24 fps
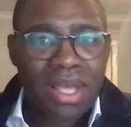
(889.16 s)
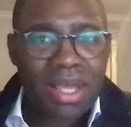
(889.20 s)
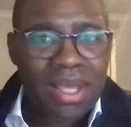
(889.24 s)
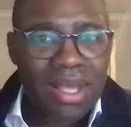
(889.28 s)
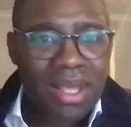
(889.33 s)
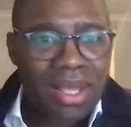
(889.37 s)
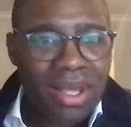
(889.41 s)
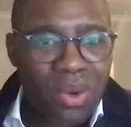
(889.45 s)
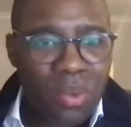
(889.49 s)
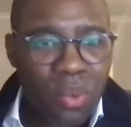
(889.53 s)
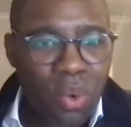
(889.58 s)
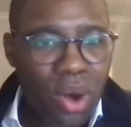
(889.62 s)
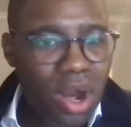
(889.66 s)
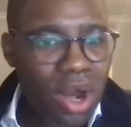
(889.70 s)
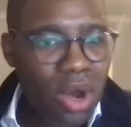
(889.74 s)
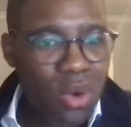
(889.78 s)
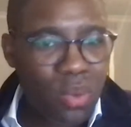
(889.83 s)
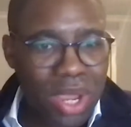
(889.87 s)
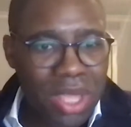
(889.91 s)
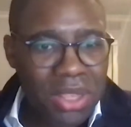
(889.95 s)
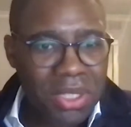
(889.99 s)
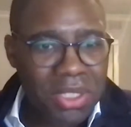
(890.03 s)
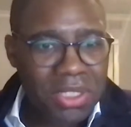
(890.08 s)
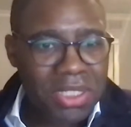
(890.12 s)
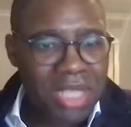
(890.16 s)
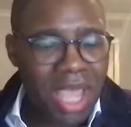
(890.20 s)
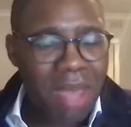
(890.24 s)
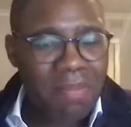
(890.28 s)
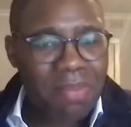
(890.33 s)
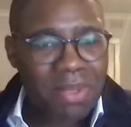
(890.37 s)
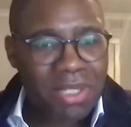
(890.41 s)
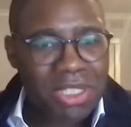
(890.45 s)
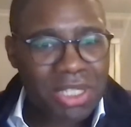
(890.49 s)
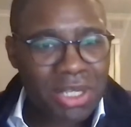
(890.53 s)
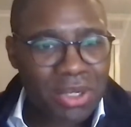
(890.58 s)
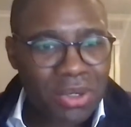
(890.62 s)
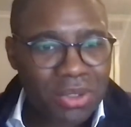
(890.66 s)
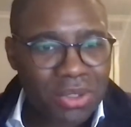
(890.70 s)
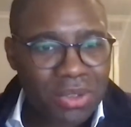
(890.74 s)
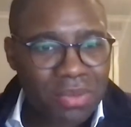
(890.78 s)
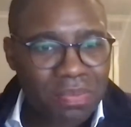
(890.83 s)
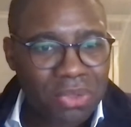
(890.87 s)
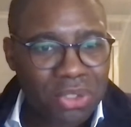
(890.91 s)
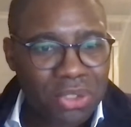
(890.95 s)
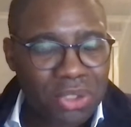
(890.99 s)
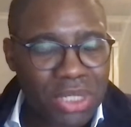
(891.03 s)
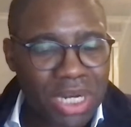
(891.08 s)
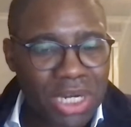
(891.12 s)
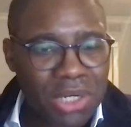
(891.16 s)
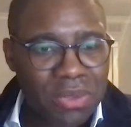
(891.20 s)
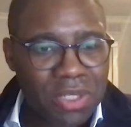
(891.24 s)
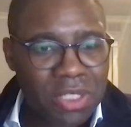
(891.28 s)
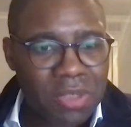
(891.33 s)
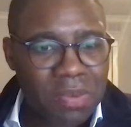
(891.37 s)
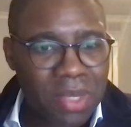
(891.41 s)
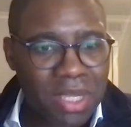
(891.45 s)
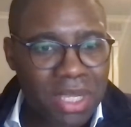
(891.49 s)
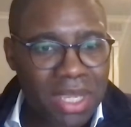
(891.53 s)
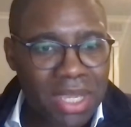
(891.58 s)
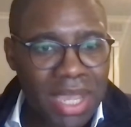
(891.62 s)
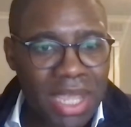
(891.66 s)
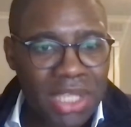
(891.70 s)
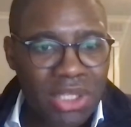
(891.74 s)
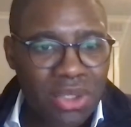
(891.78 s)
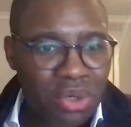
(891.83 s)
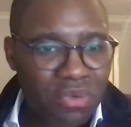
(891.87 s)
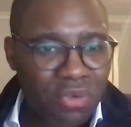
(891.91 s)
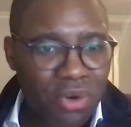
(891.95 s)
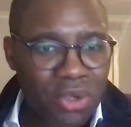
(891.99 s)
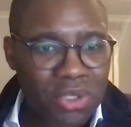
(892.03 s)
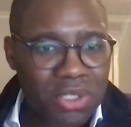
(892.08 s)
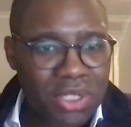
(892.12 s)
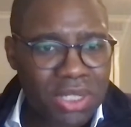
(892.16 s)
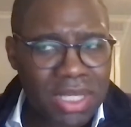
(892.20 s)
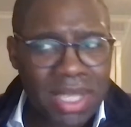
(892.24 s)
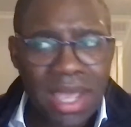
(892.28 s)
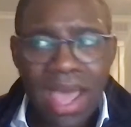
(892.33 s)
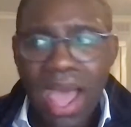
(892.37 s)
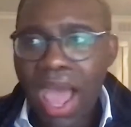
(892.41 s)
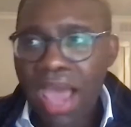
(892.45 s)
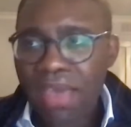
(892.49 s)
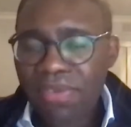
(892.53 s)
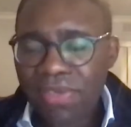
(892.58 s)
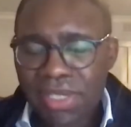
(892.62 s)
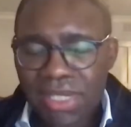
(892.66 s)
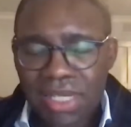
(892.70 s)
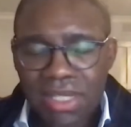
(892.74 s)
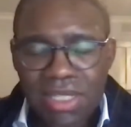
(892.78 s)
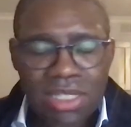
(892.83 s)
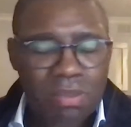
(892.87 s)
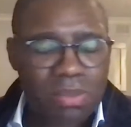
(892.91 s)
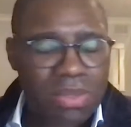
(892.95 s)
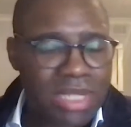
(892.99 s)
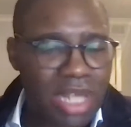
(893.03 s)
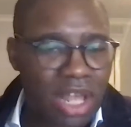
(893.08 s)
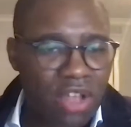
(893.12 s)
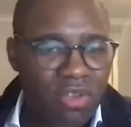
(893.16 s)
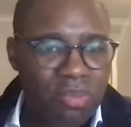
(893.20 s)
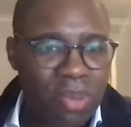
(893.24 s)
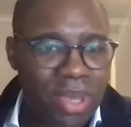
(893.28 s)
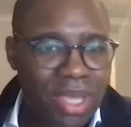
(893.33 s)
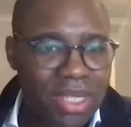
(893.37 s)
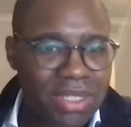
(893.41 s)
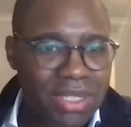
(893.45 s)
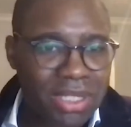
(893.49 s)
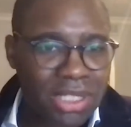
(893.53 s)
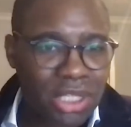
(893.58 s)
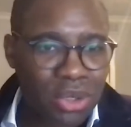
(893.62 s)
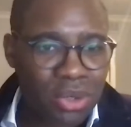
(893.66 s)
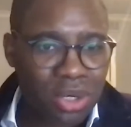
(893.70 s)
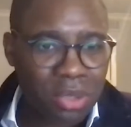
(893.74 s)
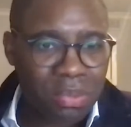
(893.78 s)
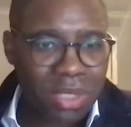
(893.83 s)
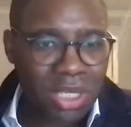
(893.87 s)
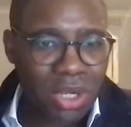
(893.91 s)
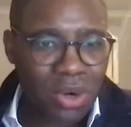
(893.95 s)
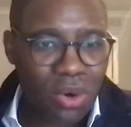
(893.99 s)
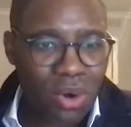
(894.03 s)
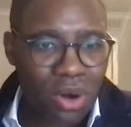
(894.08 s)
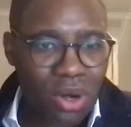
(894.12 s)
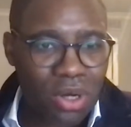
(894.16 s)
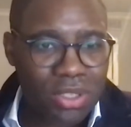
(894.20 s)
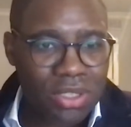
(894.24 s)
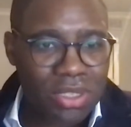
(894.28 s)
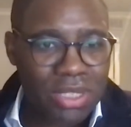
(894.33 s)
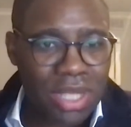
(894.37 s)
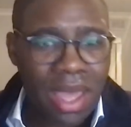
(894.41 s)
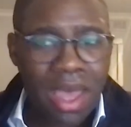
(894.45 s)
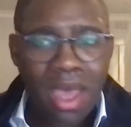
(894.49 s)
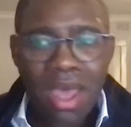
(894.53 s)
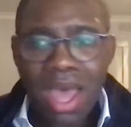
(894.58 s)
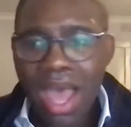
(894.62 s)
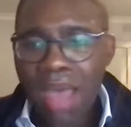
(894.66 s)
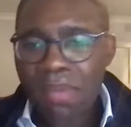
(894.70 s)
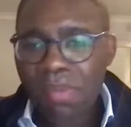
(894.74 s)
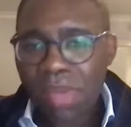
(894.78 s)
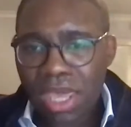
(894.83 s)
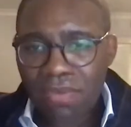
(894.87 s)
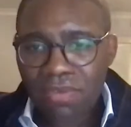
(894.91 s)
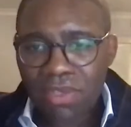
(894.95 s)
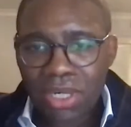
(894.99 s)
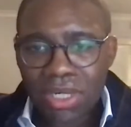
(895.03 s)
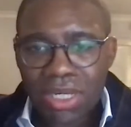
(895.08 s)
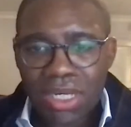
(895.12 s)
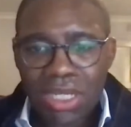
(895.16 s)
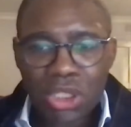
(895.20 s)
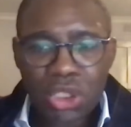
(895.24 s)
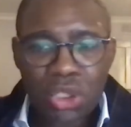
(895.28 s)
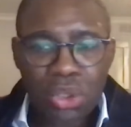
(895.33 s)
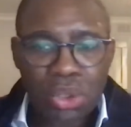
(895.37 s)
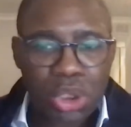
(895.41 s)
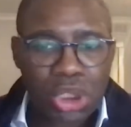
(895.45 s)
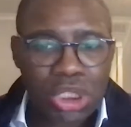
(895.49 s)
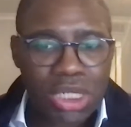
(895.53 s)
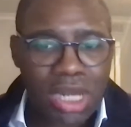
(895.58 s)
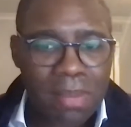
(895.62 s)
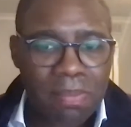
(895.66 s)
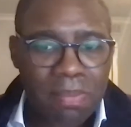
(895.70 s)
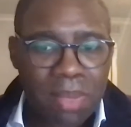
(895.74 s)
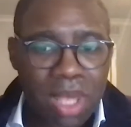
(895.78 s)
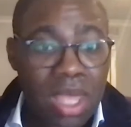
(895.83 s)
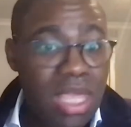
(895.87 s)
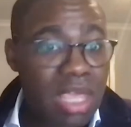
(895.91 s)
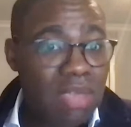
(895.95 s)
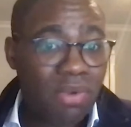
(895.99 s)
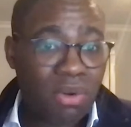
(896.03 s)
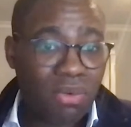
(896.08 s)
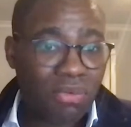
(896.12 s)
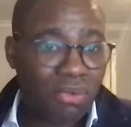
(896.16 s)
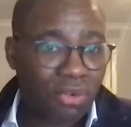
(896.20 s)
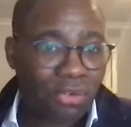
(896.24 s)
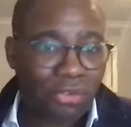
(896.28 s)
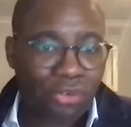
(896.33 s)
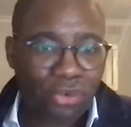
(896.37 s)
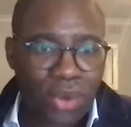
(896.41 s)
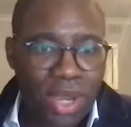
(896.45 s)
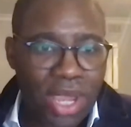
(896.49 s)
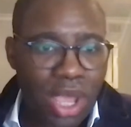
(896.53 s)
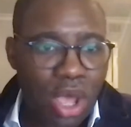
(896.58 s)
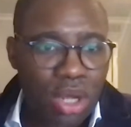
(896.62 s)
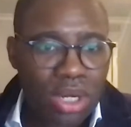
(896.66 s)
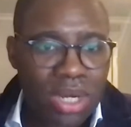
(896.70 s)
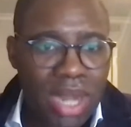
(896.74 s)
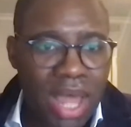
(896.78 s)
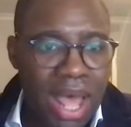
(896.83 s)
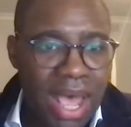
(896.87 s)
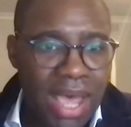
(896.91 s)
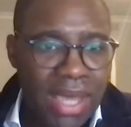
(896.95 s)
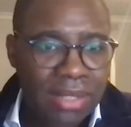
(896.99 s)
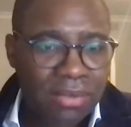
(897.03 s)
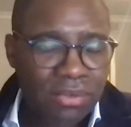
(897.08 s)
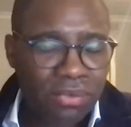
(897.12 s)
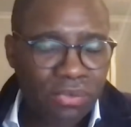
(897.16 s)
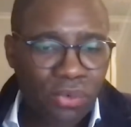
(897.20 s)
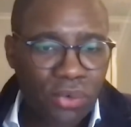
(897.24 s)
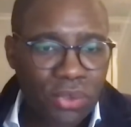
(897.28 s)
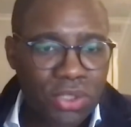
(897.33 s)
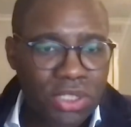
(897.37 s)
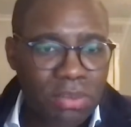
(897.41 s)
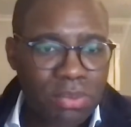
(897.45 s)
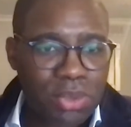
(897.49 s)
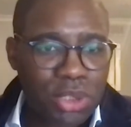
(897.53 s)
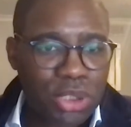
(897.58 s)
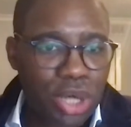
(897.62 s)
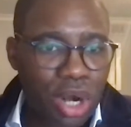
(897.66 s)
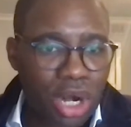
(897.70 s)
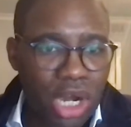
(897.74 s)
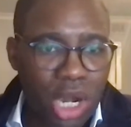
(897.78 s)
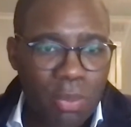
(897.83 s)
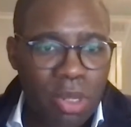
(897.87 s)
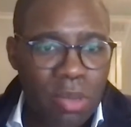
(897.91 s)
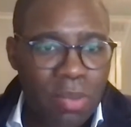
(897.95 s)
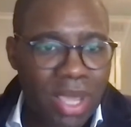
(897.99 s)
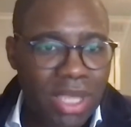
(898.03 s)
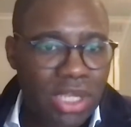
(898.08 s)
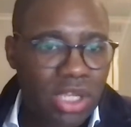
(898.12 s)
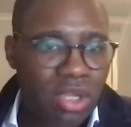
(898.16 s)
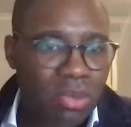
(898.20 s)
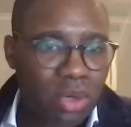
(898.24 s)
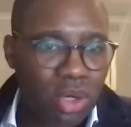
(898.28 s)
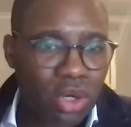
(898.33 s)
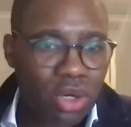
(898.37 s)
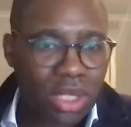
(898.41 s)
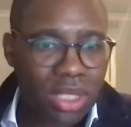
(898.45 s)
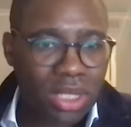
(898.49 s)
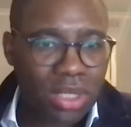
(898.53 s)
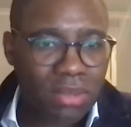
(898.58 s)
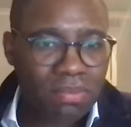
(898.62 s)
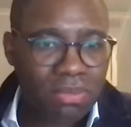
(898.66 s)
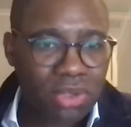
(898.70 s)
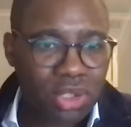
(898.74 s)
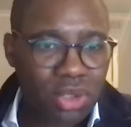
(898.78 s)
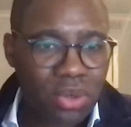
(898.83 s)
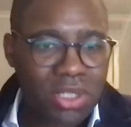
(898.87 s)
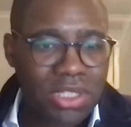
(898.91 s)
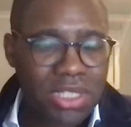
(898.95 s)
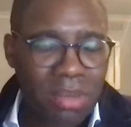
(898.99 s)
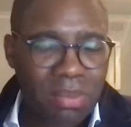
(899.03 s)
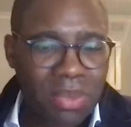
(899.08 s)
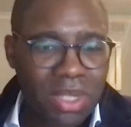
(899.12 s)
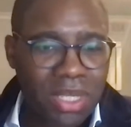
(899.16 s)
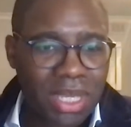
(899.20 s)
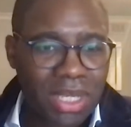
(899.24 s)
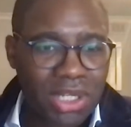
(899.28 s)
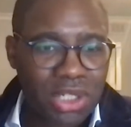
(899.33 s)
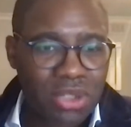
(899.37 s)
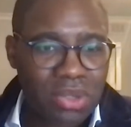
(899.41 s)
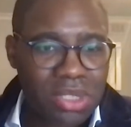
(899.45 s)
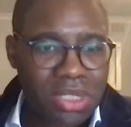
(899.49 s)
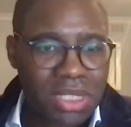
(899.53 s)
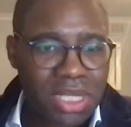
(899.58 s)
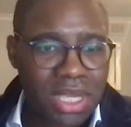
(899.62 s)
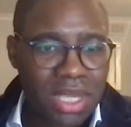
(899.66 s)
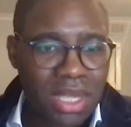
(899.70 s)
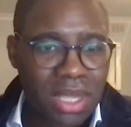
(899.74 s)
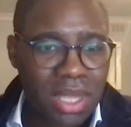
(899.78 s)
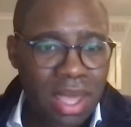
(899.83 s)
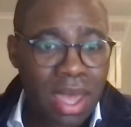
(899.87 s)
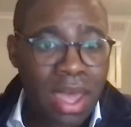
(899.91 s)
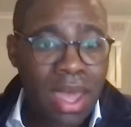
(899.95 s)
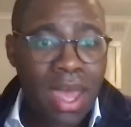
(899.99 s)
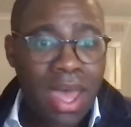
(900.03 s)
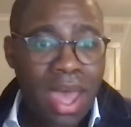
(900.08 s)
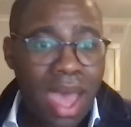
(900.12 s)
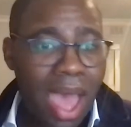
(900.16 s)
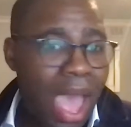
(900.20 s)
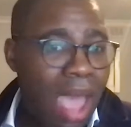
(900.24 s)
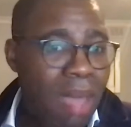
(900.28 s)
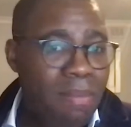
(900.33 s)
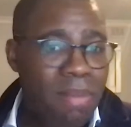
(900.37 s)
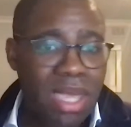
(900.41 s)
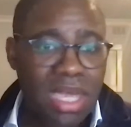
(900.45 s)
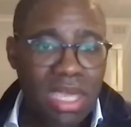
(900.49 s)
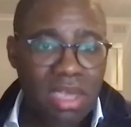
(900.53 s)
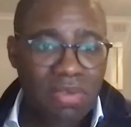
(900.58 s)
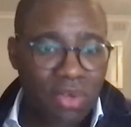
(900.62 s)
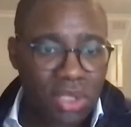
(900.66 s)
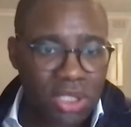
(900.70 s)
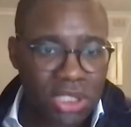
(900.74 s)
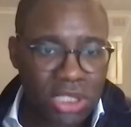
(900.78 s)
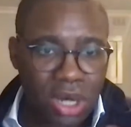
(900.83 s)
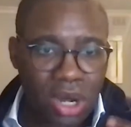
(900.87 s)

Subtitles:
Where are we in this episode? generally speaking, at university, I've seen some self-pacing Udemy course. I may have done an internship, even for free online, for some startup in my community, doing something interesting. I may even start